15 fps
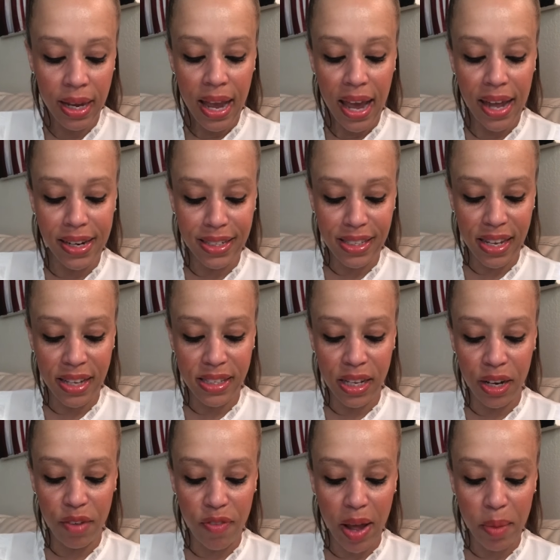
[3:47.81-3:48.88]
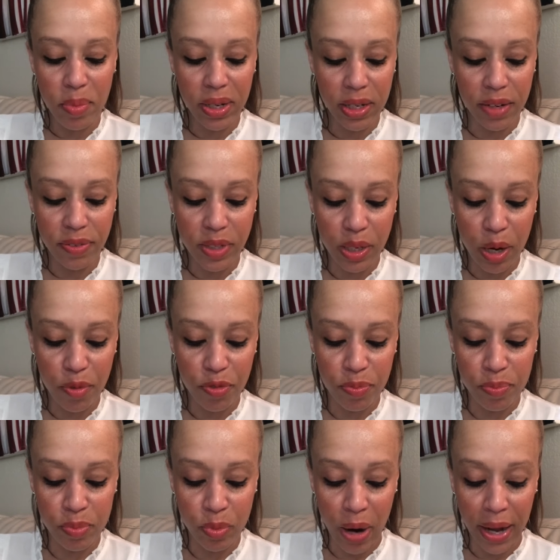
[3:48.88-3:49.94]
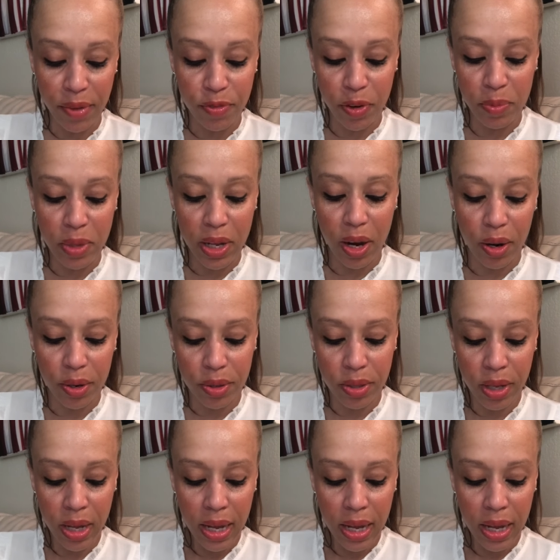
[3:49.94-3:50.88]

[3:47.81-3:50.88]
And it says, And if I be lifted up right from the earth,